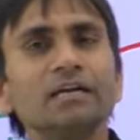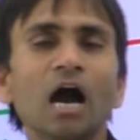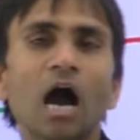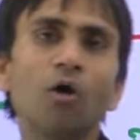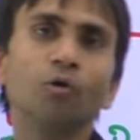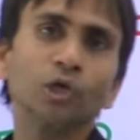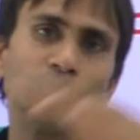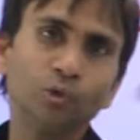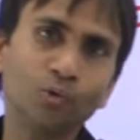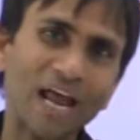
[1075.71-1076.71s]
how to
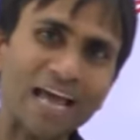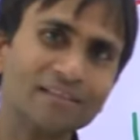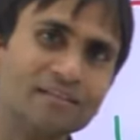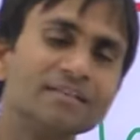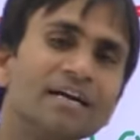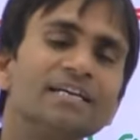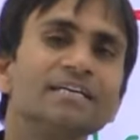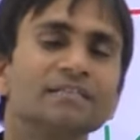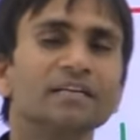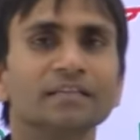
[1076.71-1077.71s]
utilize these
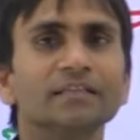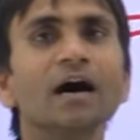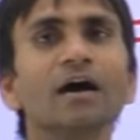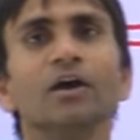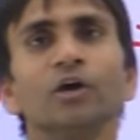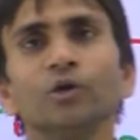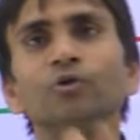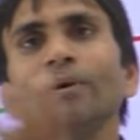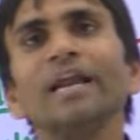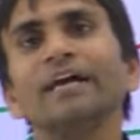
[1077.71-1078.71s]
radiation in the
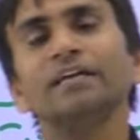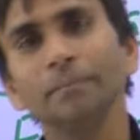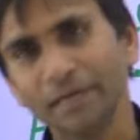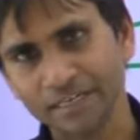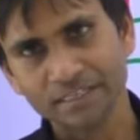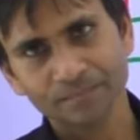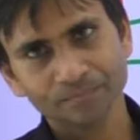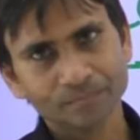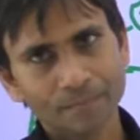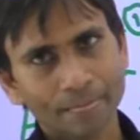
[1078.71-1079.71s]
human activities.
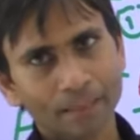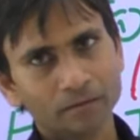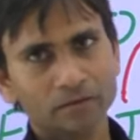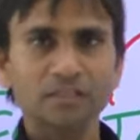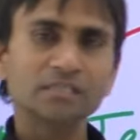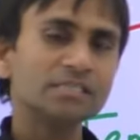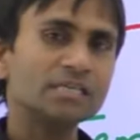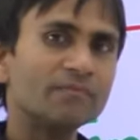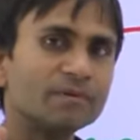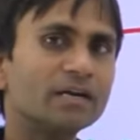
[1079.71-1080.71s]
So this is
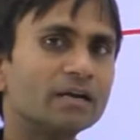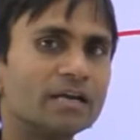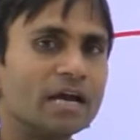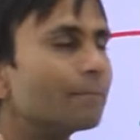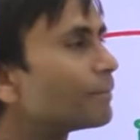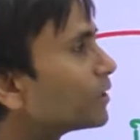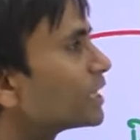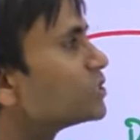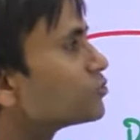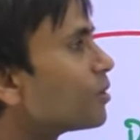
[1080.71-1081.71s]
definitely an
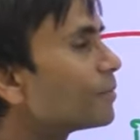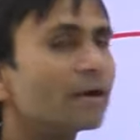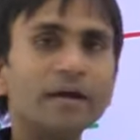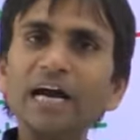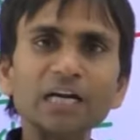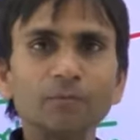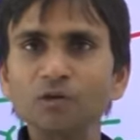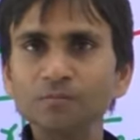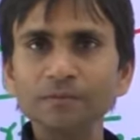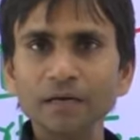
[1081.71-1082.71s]
importance of
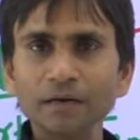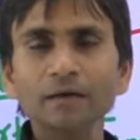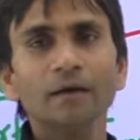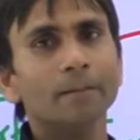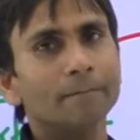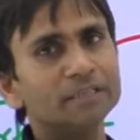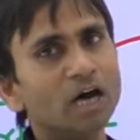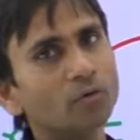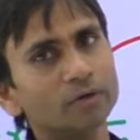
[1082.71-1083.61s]
atmosphere. Without